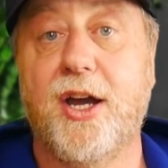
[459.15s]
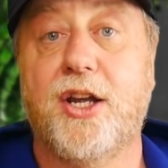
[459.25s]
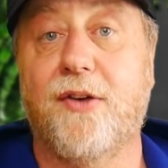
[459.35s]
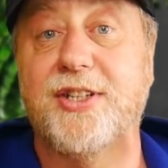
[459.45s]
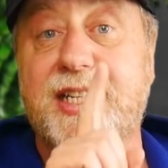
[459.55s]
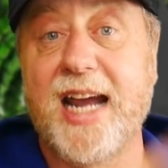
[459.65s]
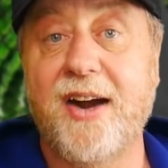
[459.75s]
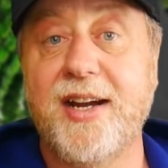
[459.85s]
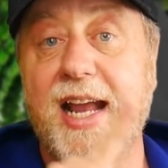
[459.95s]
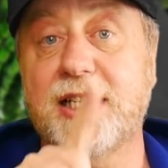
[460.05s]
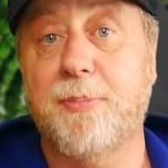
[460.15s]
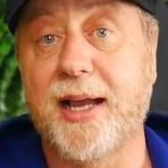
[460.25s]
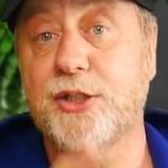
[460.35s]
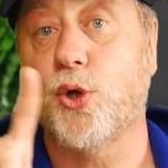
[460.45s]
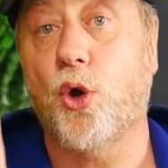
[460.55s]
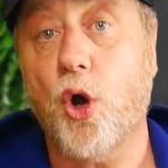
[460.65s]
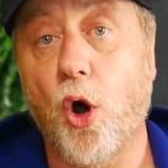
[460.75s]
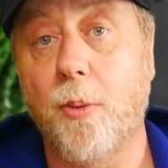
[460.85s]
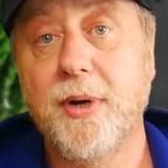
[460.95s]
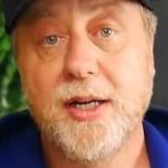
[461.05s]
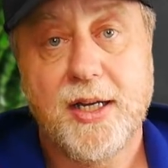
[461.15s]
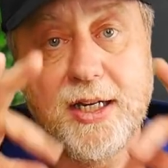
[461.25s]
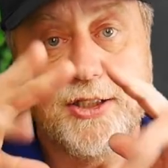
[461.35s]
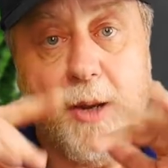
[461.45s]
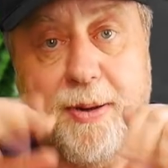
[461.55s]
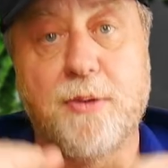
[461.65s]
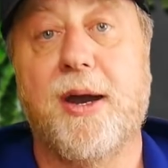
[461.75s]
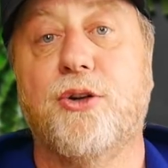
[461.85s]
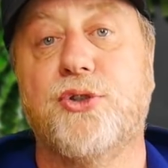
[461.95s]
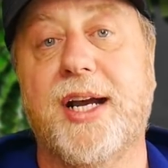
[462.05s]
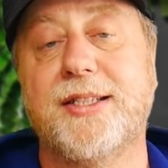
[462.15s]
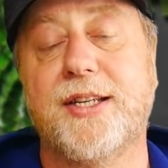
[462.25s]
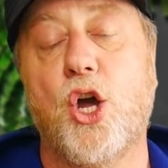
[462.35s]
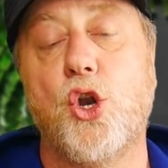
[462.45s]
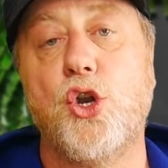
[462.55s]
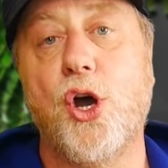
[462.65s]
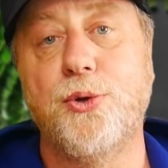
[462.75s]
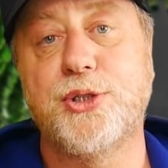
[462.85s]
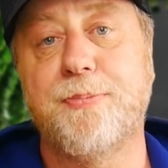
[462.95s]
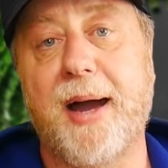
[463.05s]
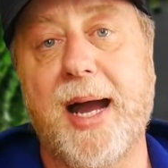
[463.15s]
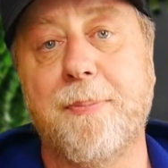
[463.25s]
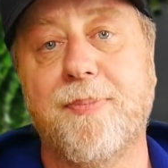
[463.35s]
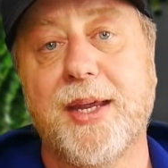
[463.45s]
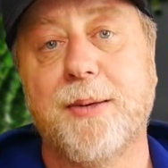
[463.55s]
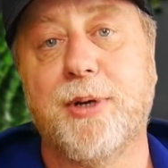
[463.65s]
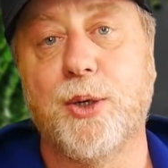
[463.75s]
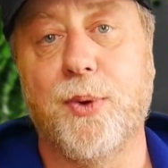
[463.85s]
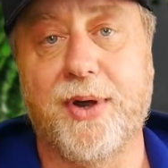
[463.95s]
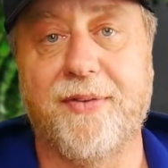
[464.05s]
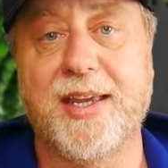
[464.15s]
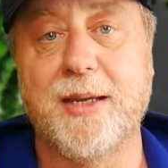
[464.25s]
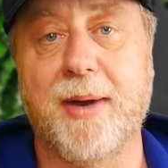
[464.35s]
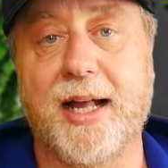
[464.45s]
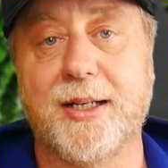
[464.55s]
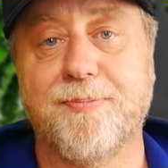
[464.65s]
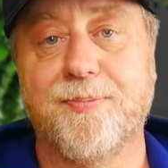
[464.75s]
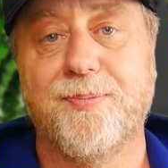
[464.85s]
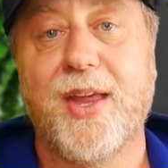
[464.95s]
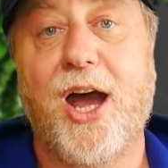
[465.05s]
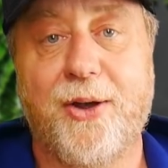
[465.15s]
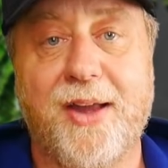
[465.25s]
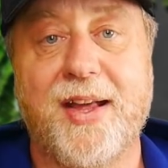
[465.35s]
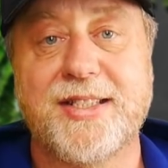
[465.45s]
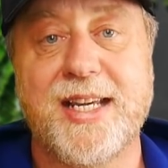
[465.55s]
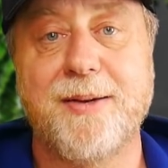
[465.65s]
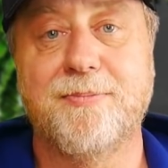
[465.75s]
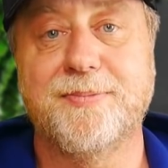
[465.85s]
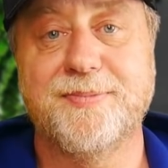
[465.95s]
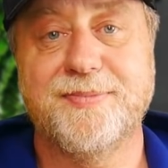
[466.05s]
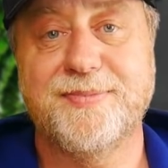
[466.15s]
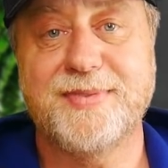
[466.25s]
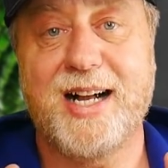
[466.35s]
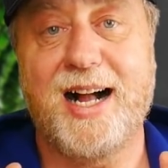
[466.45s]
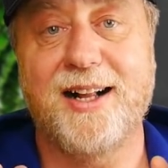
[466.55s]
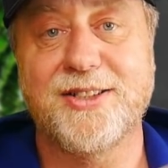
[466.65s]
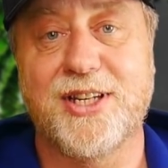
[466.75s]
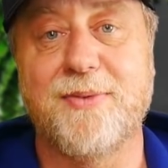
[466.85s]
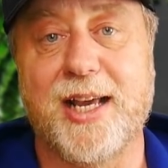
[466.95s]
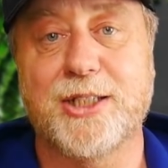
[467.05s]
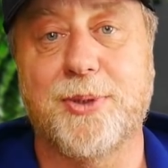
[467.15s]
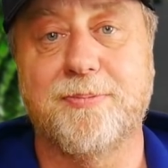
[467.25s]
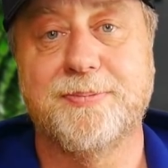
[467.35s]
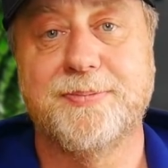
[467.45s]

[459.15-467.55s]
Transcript: Go over to garyexplains.com, type in your email address, no spam, but you will get the email. Okay, that's it. I'll see you in the next one.